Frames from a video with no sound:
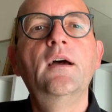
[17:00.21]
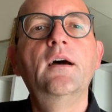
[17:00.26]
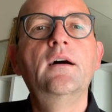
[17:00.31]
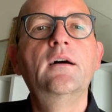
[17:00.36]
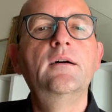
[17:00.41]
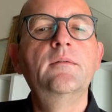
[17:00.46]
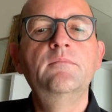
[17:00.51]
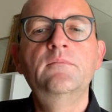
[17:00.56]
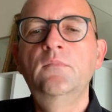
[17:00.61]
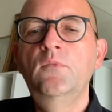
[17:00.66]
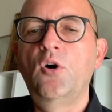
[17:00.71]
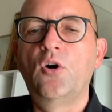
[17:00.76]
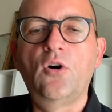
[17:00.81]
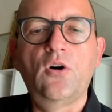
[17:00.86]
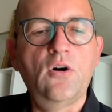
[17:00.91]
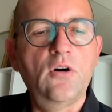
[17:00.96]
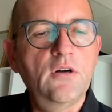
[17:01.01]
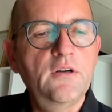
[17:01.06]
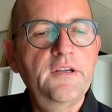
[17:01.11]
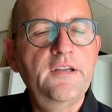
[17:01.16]

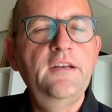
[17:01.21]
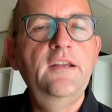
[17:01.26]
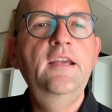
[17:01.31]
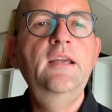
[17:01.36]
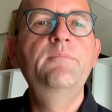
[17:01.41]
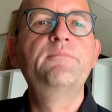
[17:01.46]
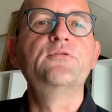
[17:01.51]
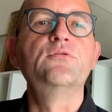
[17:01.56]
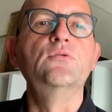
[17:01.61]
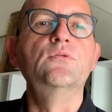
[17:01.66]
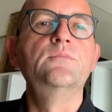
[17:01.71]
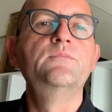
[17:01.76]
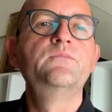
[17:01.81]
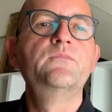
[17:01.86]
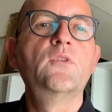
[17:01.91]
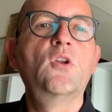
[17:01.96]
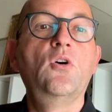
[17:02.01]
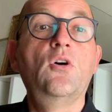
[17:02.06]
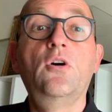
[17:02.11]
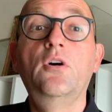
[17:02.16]
or in Hebrew,
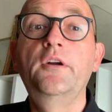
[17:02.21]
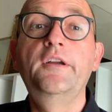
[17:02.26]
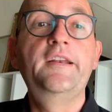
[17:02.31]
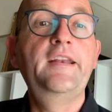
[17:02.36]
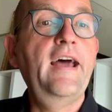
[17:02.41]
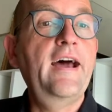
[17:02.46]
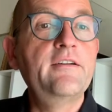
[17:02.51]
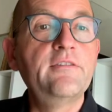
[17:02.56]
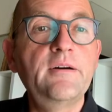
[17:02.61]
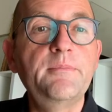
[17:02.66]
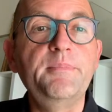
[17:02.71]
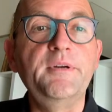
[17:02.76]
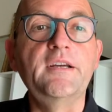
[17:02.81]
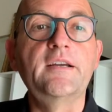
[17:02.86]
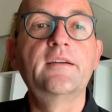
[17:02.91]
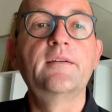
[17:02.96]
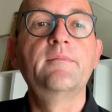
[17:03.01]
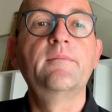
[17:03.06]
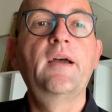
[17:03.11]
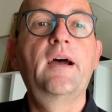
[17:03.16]
or in
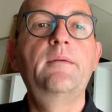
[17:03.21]
Arabic.